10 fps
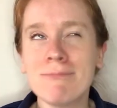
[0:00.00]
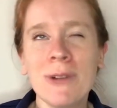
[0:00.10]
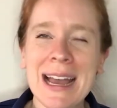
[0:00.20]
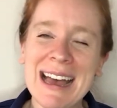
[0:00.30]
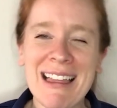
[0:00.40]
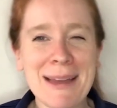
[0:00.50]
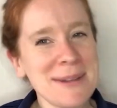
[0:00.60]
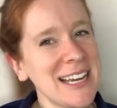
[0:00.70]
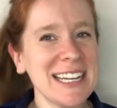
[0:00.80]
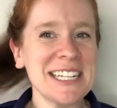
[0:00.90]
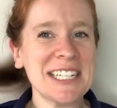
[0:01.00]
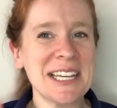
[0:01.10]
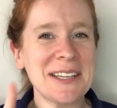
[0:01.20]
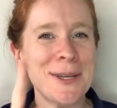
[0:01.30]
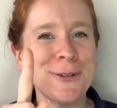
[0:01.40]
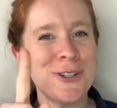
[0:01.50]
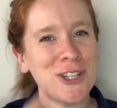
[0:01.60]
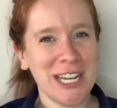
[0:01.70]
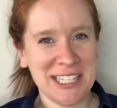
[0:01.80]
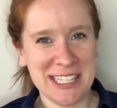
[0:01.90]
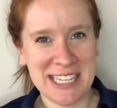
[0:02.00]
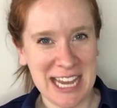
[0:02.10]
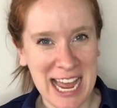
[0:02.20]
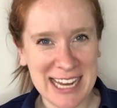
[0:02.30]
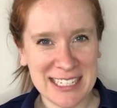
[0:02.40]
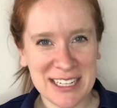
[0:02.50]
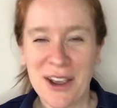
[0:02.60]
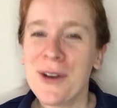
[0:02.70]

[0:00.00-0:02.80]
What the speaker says: Well, I'm not going to tell you just yet.